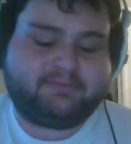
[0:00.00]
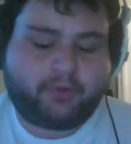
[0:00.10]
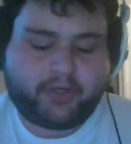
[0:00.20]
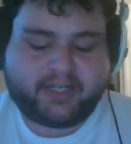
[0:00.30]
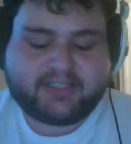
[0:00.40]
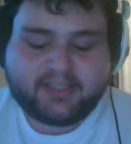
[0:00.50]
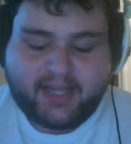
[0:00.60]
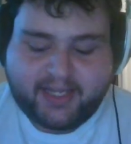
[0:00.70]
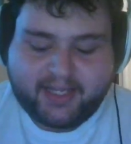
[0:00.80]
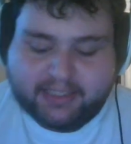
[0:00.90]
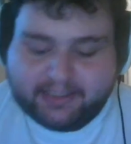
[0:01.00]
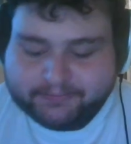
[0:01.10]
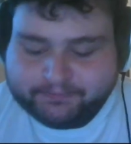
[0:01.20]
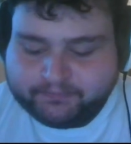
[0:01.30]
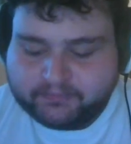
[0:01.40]
important to like
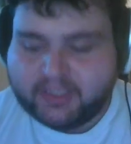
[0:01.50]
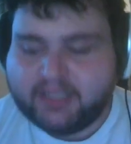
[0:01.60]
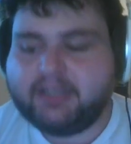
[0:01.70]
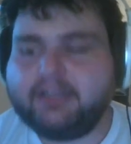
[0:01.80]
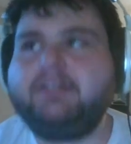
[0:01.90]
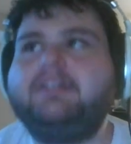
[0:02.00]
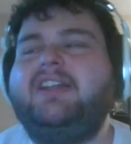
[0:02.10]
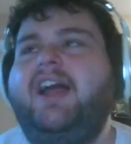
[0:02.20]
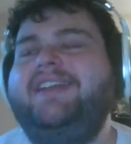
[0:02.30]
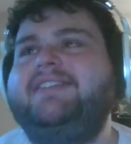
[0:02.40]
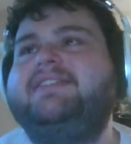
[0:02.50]
not